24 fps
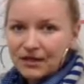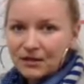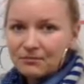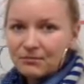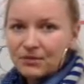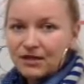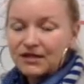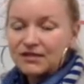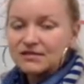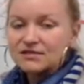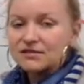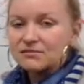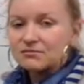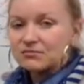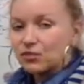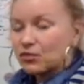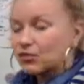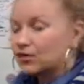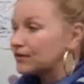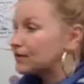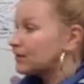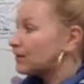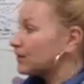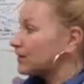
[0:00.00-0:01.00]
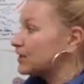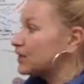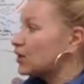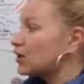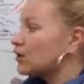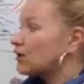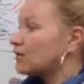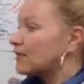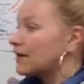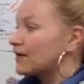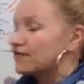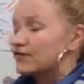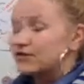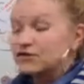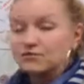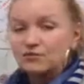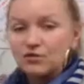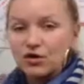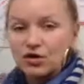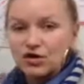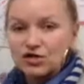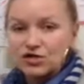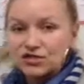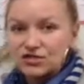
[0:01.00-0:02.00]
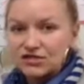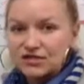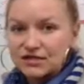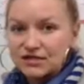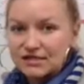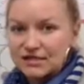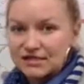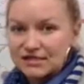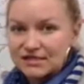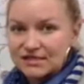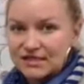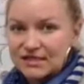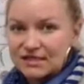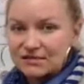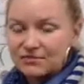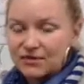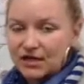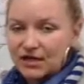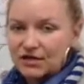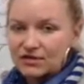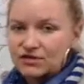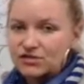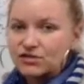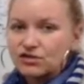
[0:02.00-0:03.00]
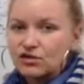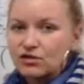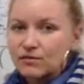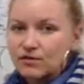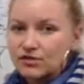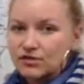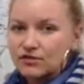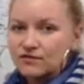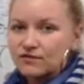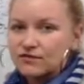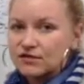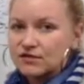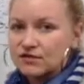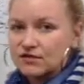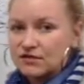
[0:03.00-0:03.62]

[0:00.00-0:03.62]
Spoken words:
But it's important that we know about this march to the sea because so much of the